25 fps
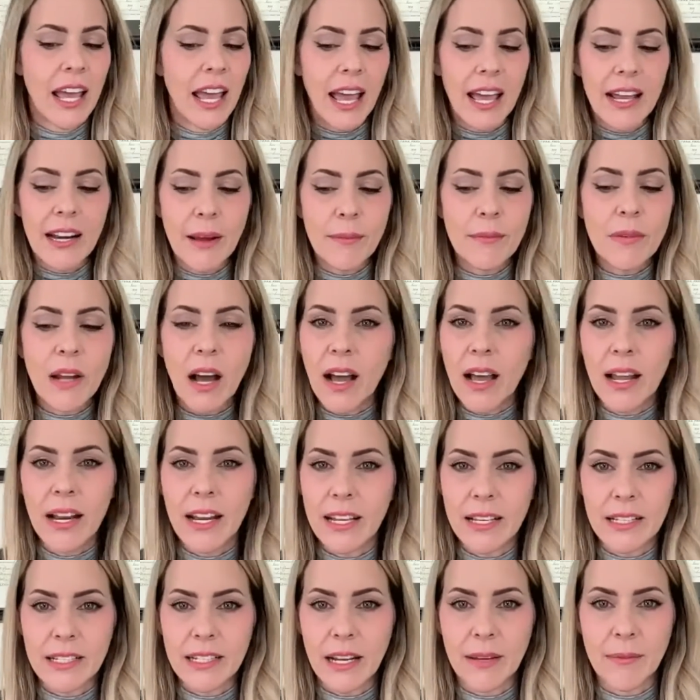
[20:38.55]
and I'm not
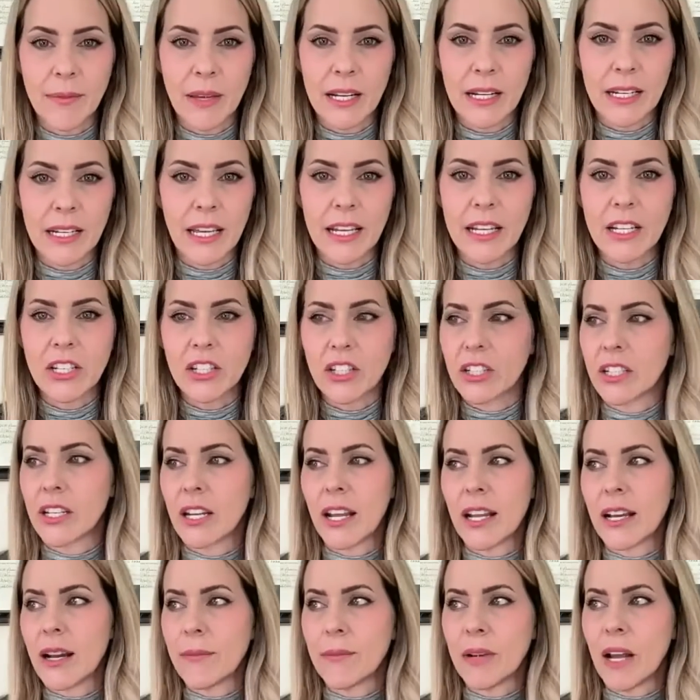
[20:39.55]
anti-medication
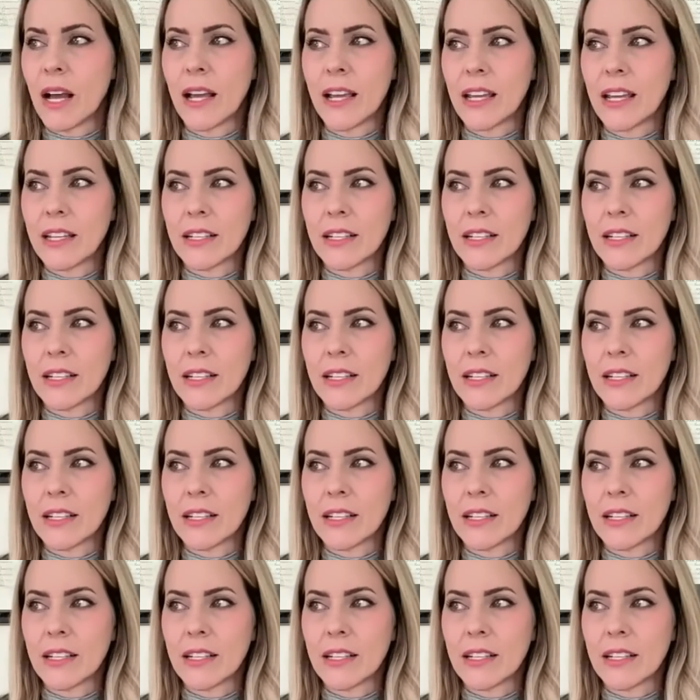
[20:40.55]
and I'm not